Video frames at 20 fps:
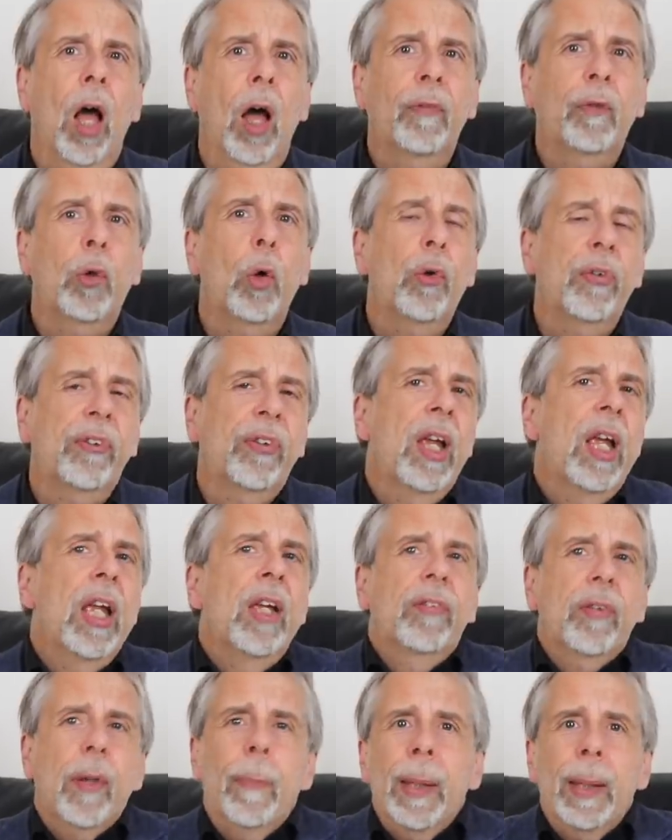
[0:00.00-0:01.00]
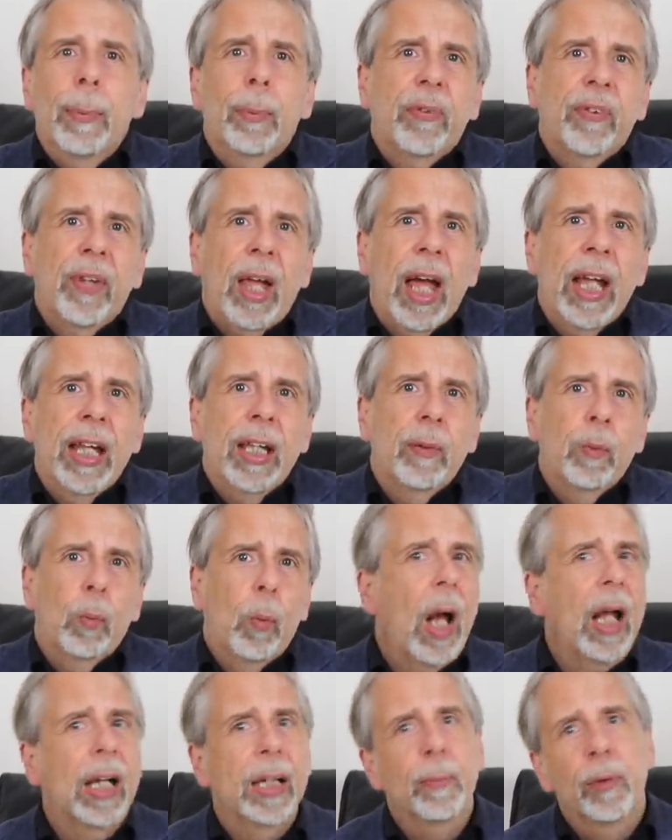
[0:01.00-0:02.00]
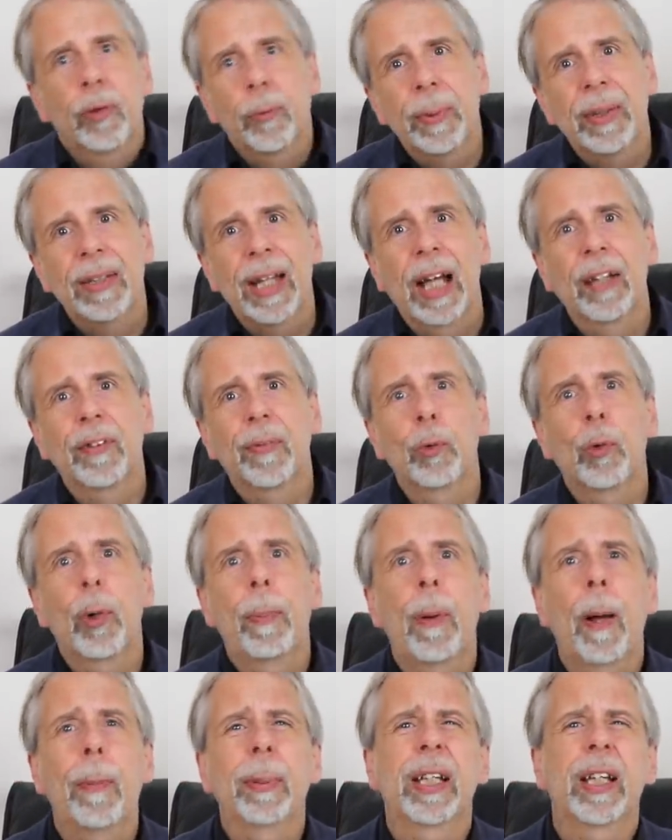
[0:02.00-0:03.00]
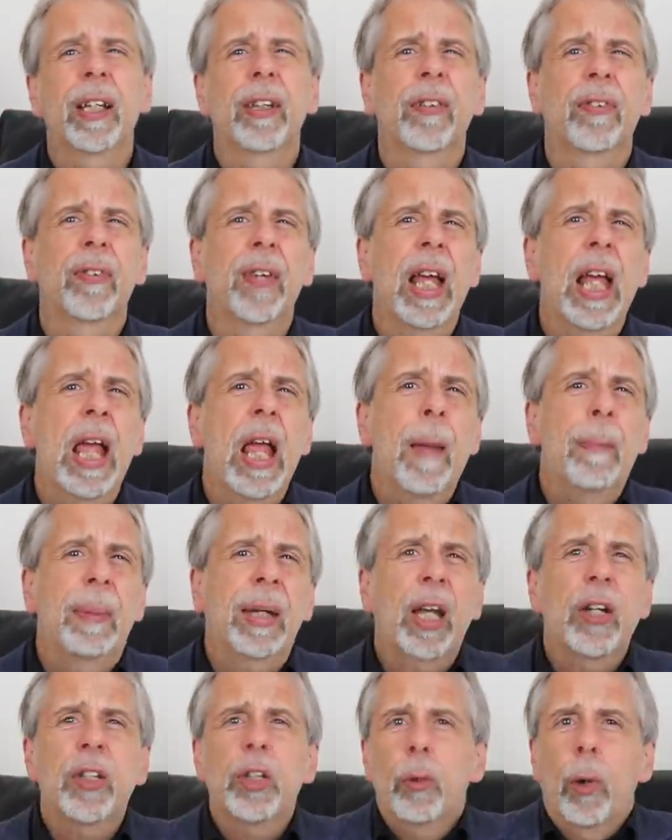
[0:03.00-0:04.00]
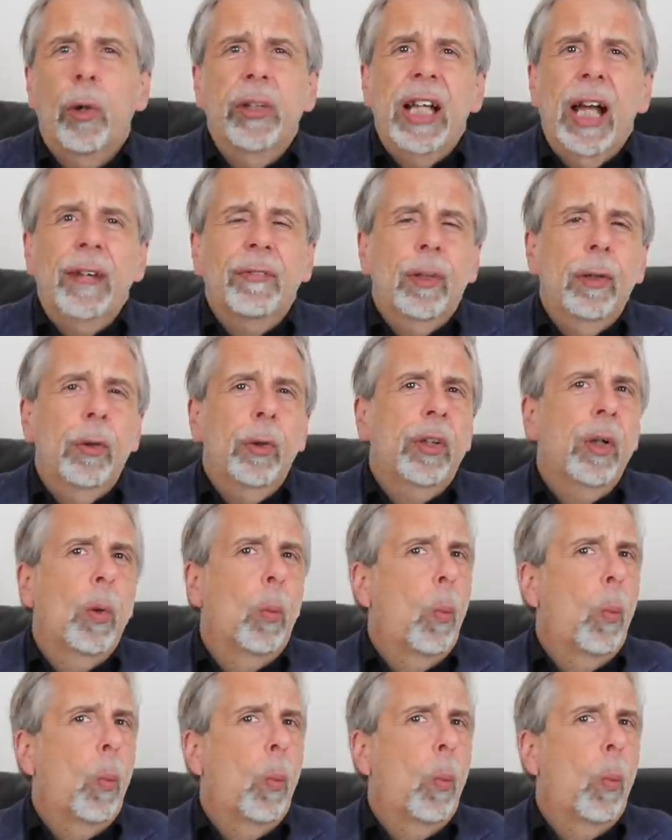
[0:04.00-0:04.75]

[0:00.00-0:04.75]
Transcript: Of course, some people say, well, it must be down to the Republicans because you only have to look